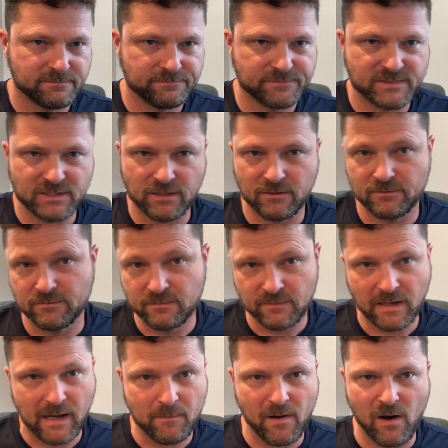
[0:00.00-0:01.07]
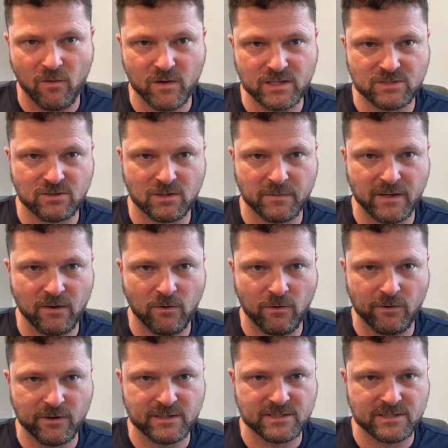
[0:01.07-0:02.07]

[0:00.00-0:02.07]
so I'm always going to be ordering